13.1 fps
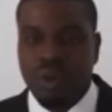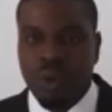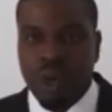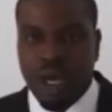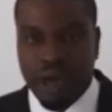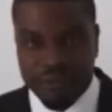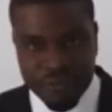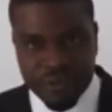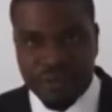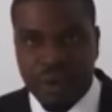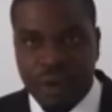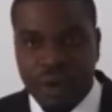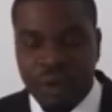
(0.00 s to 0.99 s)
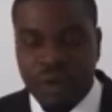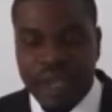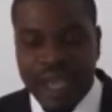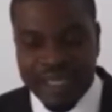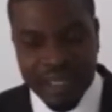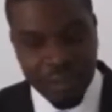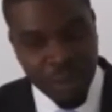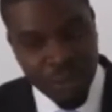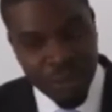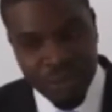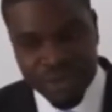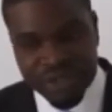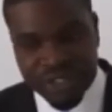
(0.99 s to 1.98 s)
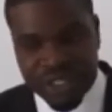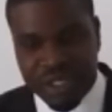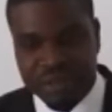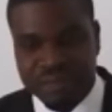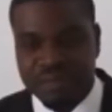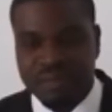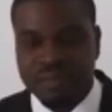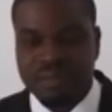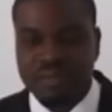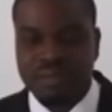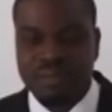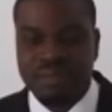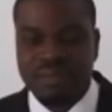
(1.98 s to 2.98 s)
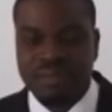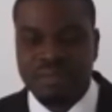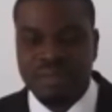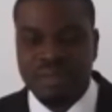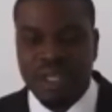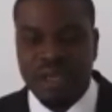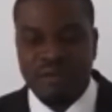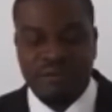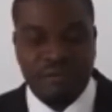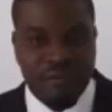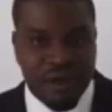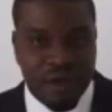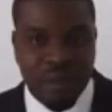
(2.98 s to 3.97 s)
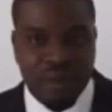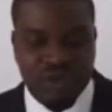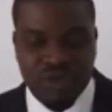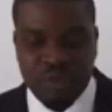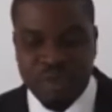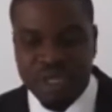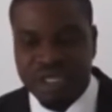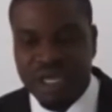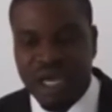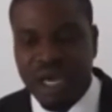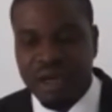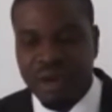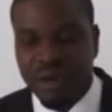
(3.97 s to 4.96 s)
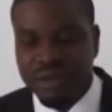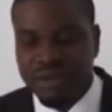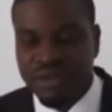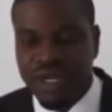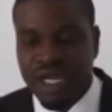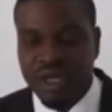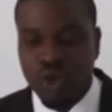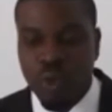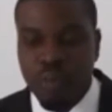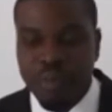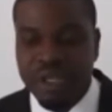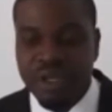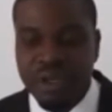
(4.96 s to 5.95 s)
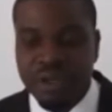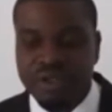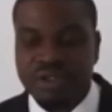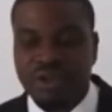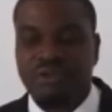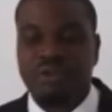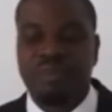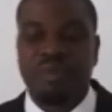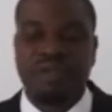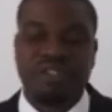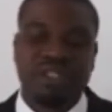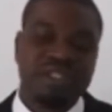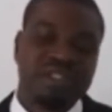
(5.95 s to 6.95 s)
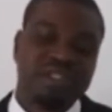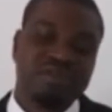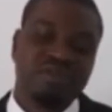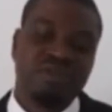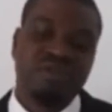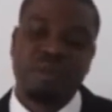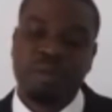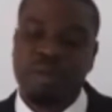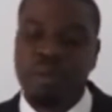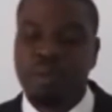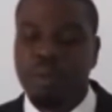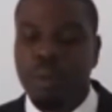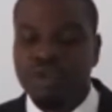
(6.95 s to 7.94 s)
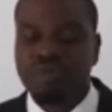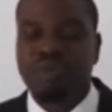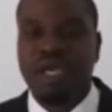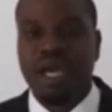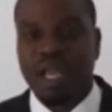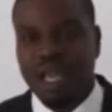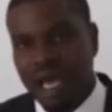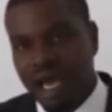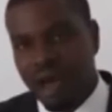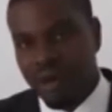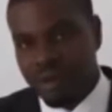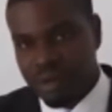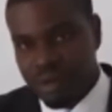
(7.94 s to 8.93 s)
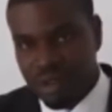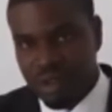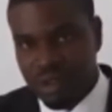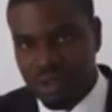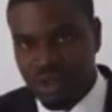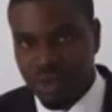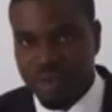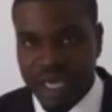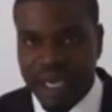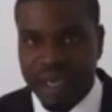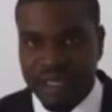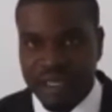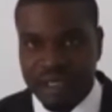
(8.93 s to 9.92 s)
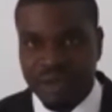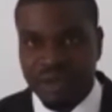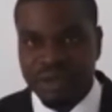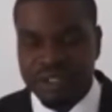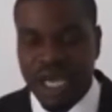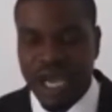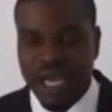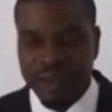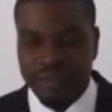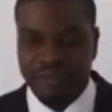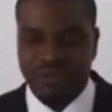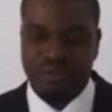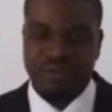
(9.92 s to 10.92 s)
After all, we are a democracy, and and the freedom of speech in our country and the opinions of representatives of the people must be allowed to be heard at all times.